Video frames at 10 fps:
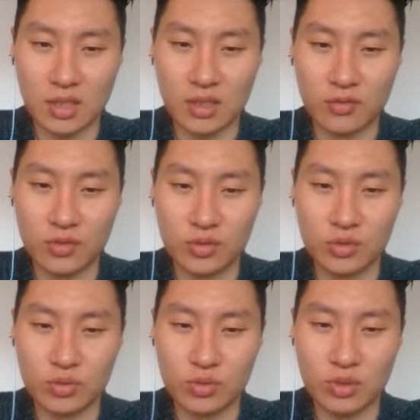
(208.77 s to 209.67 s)
If you
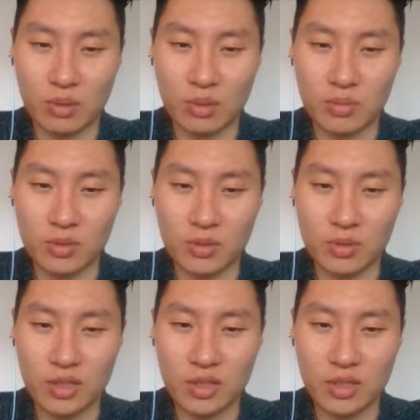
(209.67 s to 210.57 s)
do double click, you can
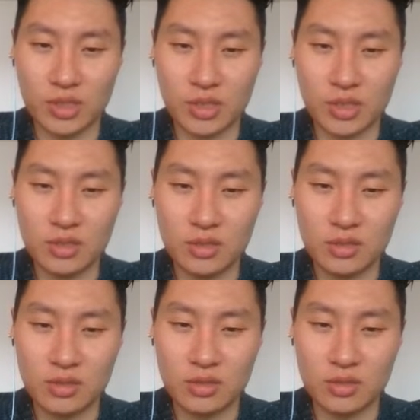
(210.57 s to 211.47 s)
position it
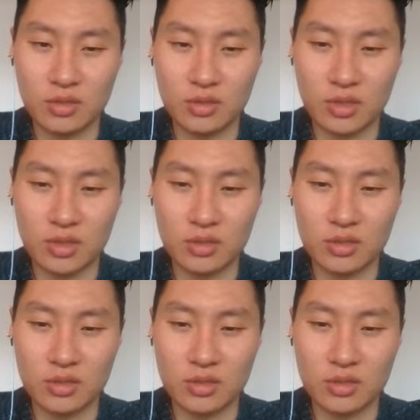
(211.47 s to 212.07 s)
so that